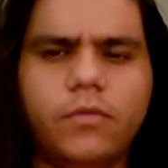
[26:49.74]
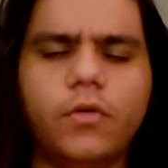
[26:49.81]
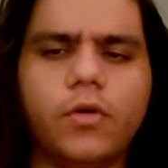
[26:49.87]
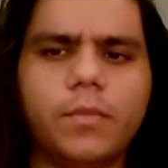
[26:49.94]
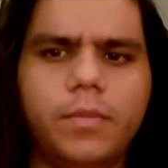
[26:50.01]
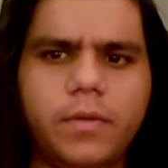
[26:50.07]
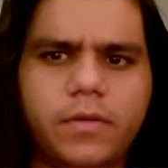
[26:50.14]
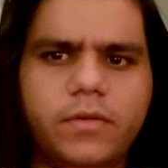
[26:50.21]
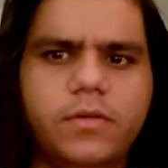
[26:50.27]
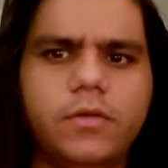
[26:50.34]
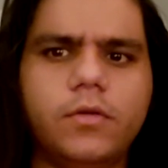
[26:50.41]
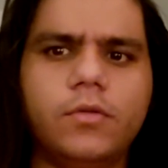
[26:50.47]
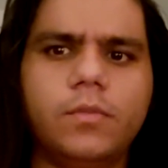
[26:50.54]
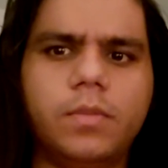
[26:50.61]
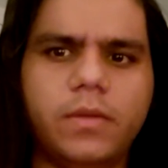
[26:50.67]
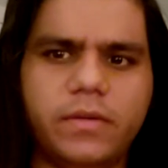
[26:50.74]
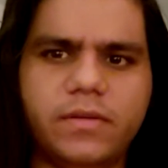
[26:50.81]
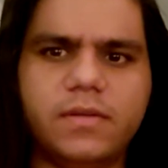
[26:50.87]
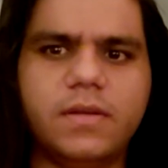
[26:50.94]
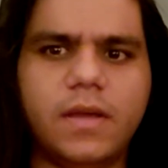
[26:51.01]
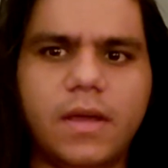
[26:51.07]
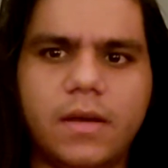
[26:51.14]
4 plus 2 plus
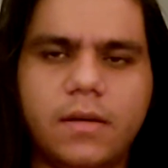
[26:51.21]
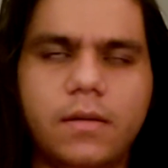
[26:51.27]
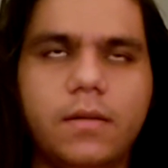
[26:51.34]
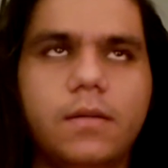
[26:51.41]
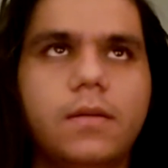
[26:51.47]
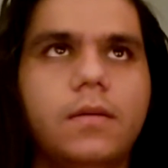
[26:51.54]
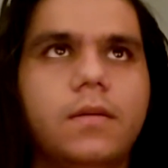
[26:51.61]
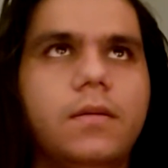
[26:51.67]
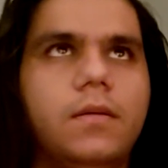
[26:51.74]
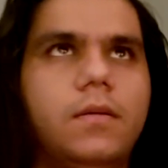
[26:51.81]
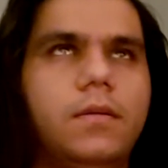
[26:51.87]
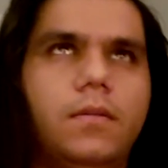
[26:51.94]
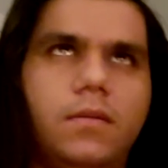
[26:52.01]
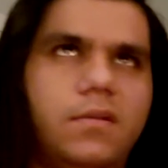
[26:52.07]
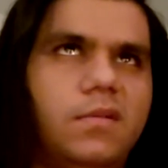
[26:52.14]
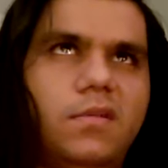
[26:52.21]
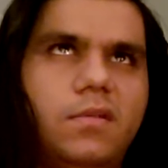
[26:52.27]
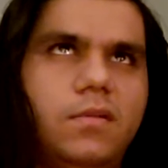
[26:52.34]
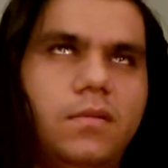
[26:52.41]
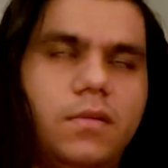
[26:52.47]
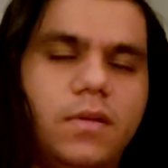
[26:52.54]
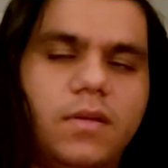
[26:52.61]
10
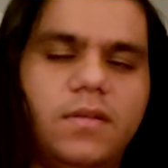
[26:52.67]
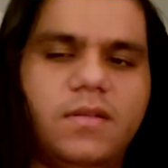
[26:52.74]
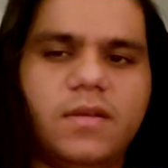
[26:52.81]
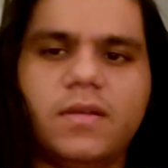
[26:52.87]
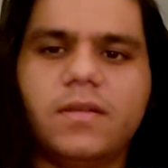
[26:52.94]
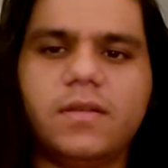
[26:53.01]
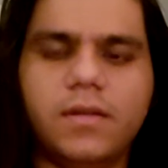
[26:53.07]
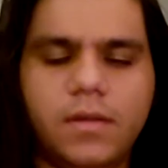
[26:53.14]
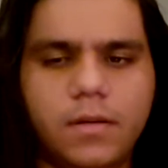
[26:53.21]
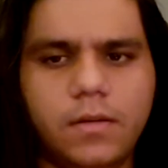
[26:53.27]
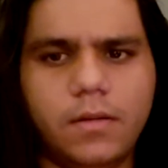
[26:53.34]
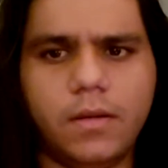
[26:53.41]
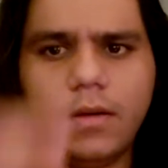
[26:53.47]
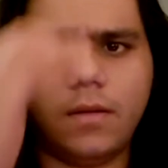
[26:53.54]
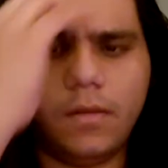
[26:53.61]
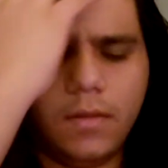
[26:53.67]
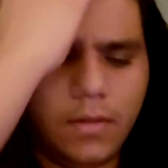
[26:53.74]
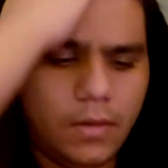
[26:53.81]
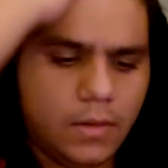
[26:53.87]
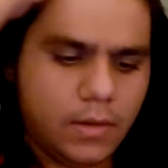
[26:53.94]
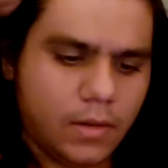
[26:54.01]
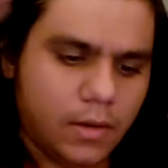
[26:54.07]
is 60. Yeah.
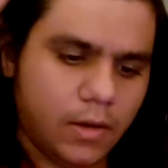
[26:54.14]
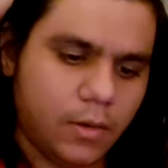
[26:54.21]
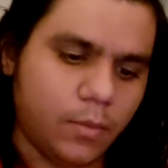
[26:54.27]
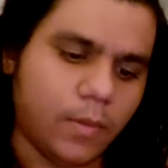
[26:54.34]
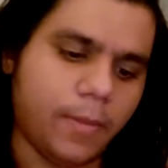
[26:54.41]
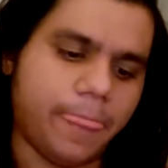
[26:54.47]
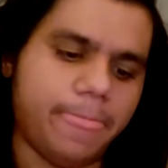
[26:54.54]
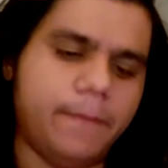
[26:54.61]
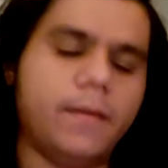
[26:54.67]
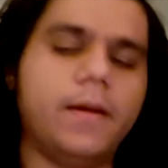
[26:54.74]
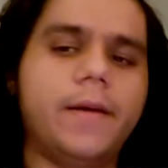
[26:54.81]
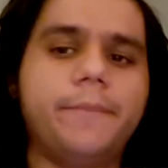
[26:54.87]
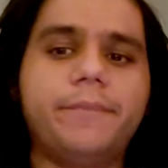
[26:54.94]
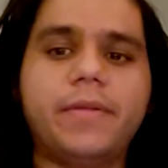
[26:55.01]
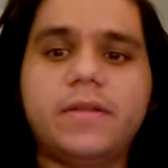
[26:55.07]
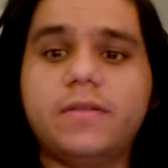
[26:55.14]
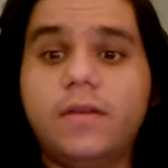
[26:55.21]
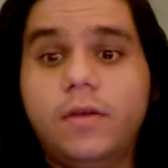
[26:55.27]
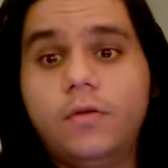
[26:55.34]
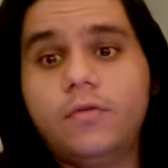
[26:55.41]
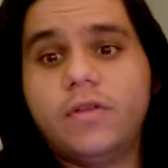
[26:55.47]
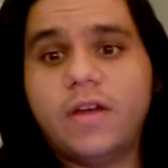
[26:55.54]
Anyway, um, that's a
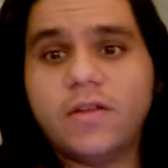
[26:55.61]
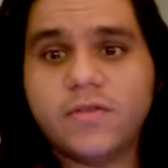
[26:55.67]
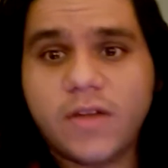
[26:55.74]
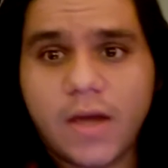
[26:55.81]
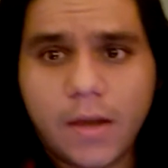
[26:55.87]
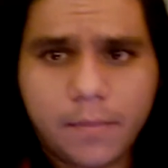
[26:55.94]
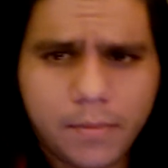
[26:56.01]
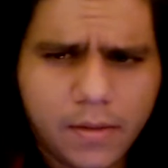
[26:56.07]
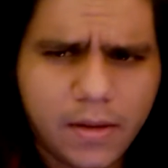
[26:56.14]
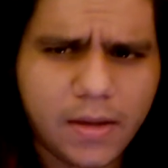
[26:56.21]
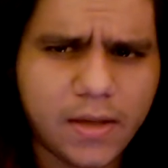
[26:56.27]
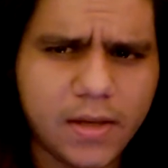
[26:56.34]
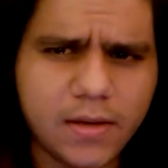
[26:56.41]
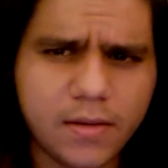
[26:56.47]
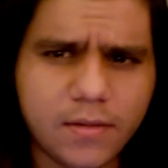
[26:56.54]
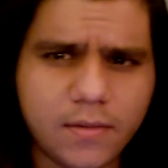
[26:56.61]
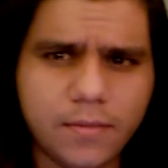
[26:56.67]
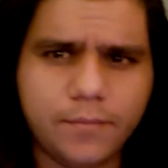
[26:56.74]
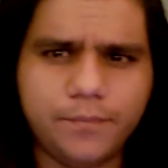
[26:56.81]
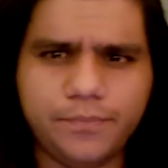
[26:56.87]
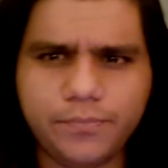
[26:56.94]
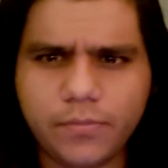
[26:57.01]
huge age gap. And
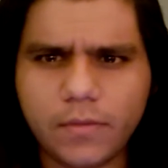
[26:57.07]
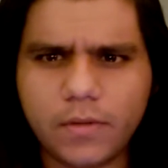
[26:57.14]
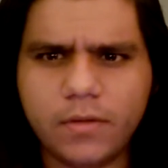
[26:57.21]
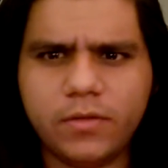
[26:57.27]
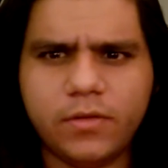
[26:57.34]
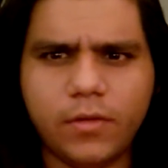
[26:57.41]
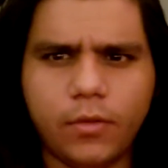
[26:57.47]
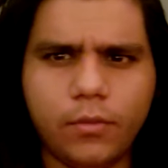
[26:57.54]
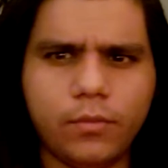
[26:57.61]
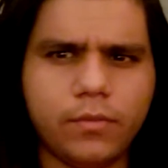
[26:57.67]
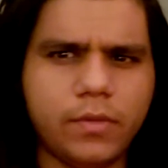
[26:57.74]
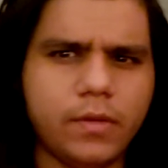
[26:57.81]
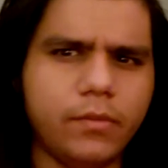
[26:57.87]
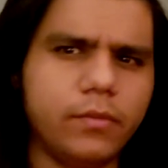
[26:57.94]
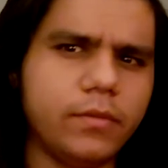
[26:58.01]
so there,